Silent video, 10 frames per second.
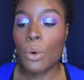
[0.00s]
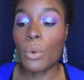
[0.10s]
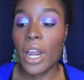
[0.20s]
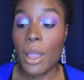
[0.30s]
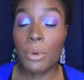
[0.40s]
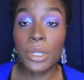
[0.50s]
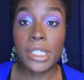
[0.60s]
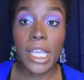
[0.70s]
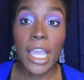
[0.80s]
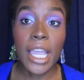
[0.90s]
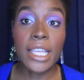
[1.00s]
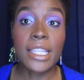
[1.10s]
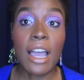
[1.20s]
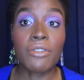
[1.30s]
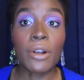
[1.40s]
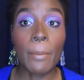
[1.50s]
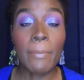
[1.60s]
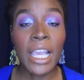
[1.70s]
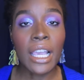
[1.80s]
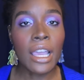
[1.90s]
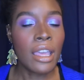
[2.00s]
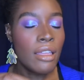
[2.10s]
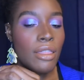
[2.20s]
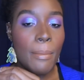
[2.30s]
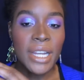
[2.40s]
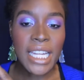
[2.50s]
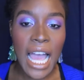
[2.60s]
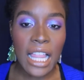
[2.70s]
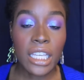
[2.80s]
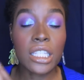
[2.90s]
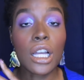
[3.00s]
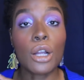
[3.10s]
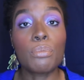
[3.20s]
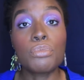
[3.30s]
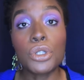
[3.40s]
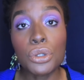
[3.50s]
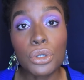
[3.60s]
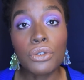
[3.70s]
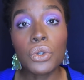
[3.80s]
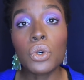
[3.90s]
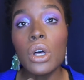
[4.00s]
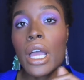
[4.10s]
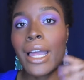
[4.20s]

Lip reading: what I will say is that for me, the metallics are beautiful,